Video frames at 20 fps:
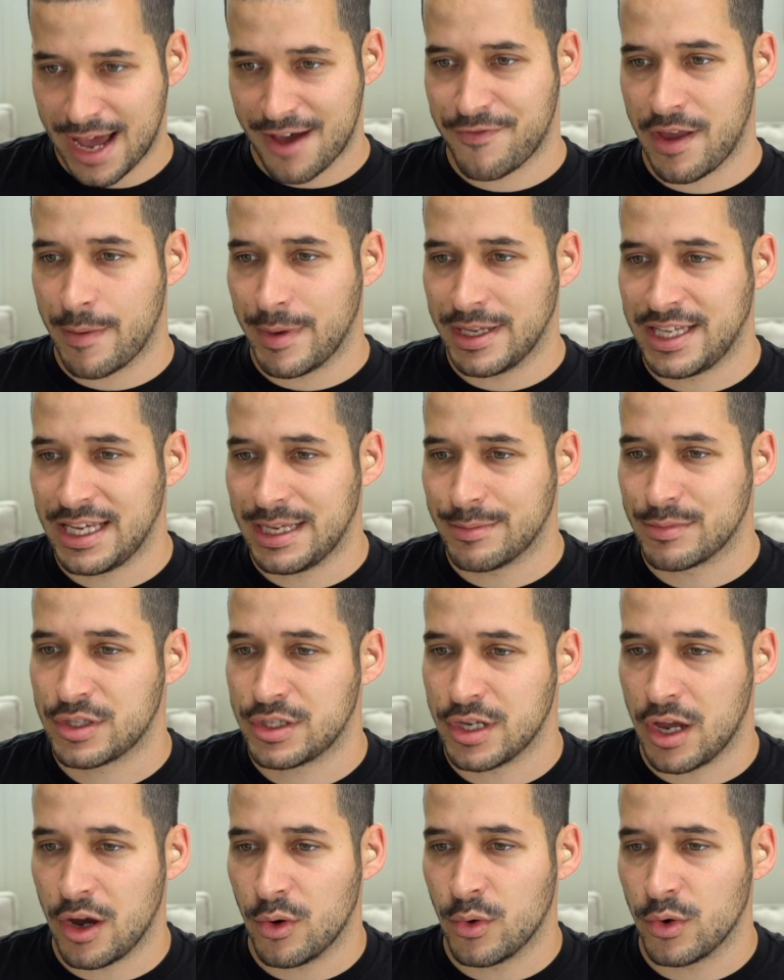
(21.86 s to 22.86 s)
family teams.
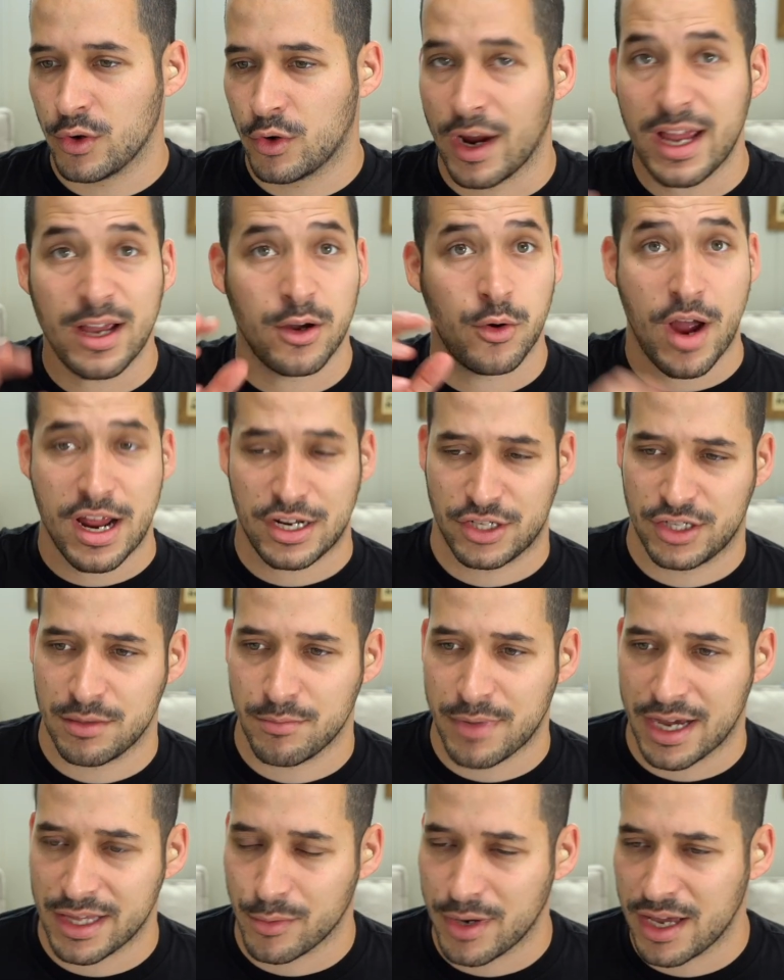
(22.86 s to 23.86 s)
So great question,
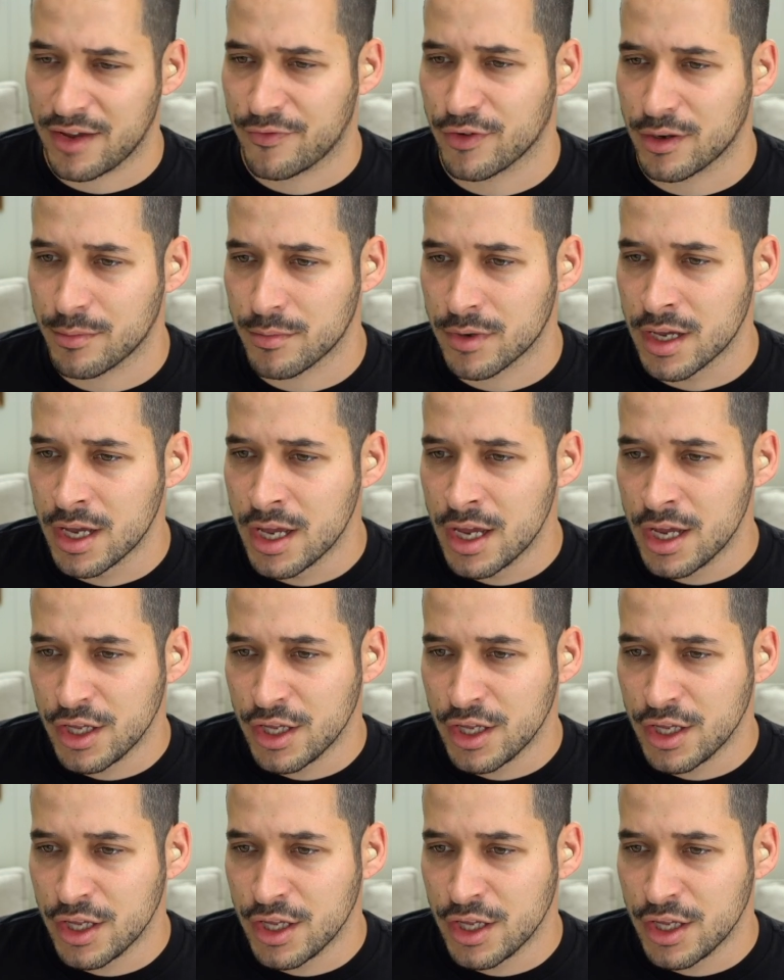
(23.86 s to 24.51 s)
by the way, from